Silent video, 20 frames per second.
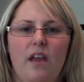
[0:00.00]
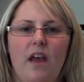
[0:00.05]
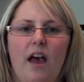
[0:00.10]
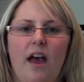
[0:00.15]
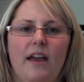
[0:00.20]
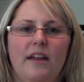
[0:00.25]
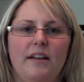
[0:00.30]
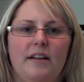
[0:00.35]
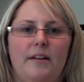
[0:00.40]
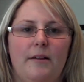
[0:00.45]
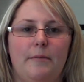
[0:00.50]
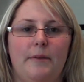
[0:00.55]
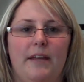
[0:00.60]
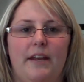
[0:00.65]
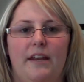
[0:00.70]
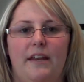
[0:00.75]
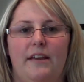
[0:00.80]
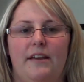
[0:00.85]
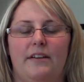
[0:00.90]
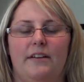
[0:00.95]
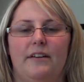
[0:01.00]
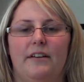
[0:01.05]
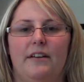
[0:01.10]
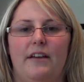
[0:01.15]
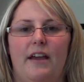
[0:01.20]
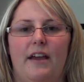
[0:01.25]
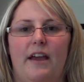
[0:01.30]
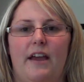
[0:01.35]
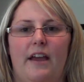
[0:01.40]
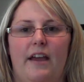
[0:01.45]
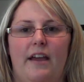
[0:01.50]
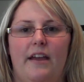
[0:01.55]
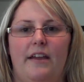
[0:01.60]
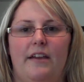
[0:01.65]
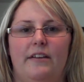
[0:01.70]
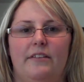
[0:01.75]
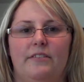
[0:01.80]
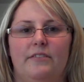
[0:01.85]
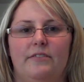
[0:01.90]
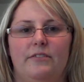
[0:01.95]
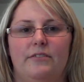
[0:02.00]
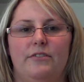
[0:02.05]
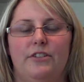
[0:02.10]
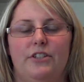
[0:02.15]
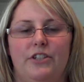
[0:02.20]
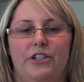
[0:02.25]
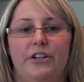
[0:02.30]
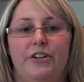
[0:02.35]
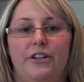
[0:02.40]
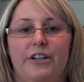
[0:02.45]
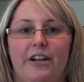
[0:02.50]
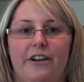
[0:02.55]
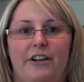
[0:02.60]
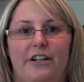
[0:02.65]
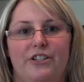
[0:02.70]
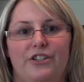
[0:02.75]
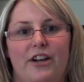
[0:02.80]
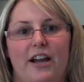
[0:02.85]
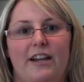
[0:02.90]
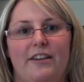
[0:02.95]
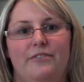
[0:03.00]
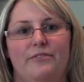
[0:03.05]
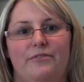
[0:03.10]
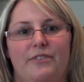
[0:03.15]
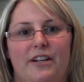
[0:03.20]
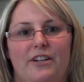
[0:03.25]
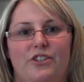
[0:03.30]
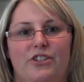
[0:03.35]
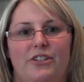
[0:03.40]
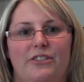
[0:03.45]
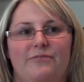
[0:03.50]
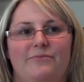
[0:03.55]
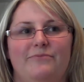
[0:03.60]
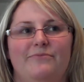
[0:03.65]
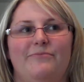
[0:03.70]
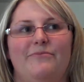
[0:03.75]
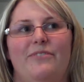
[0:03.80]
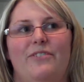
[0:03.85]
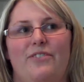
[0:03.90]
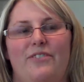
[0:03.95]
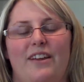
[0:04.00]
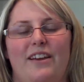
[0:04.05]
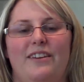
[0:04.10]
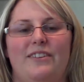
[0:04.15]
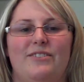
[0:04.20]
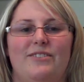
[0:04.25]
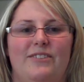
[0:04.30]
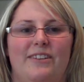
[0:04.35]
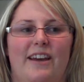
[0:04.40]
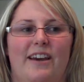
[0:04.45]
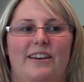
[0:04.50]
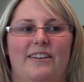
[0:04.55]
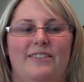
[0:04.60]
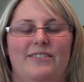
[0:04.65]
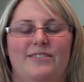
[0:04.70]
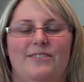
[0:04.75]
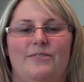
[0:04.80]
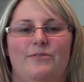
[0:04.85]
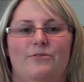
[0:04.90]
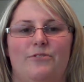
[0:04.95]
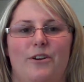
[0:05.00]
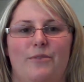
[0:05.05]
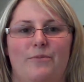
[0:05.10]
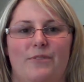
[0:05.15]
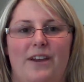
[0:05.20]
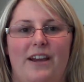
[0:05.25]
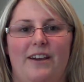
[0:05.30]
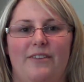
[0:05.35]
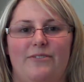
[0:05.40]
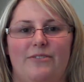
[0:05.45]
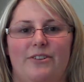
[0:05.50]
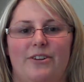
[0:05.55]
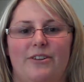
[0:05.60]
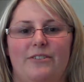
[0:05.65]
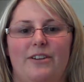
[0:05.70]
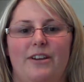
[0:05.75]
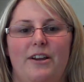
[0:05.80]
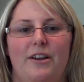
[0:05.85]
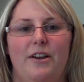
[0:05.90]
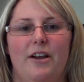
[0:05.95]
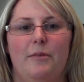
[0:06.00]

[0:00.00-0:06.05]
I ended up getting a urinary tract infection, thanks guys, from the catheter.